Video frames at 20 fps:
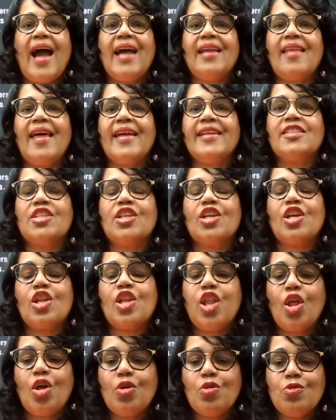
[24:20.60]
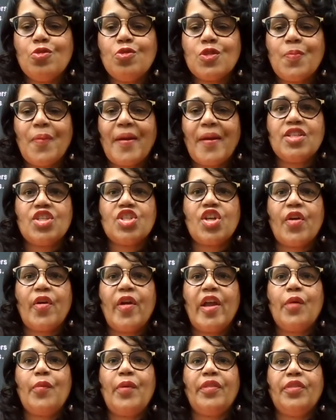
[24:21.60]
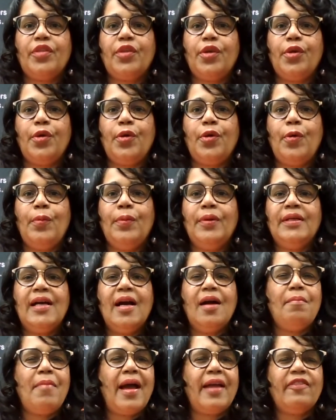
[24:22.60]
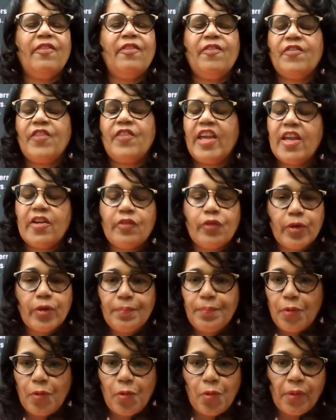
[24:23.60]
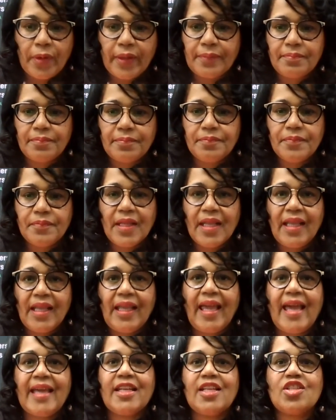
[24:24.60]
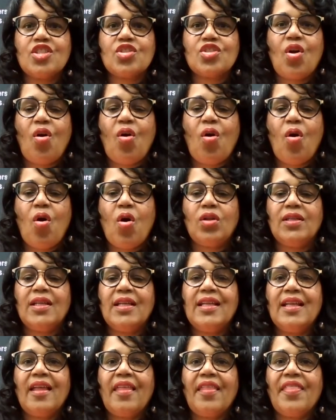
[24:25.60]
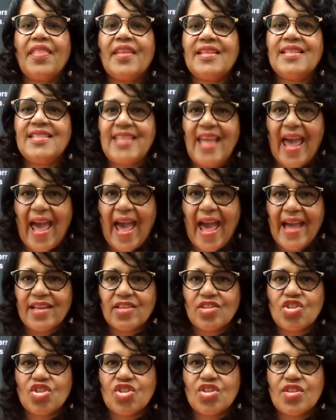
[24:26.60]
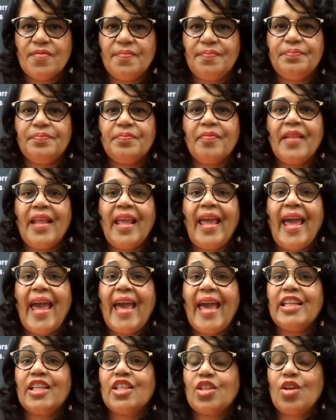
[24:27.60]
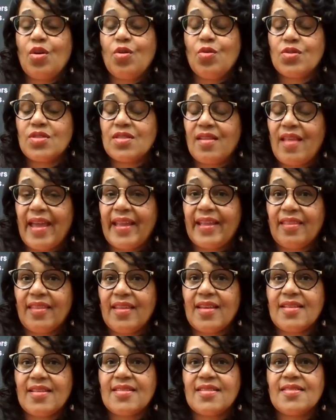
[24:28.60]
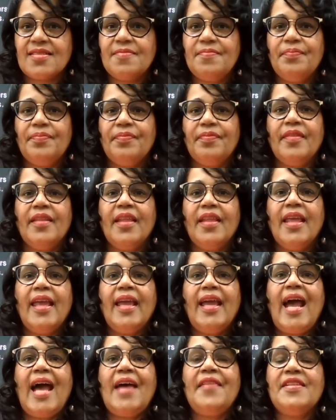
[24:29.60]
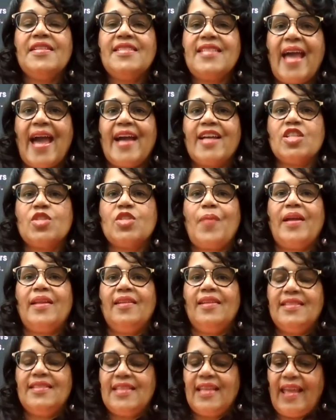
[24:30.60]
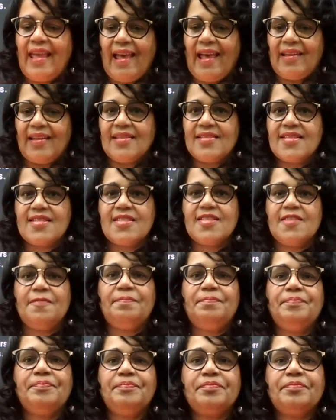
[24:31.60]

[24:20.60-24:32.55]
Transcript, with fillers: I'd like to close by sharing with you my favorite poem, and it's called The Dash. And it goes like this and The Dash by Linda Ellis.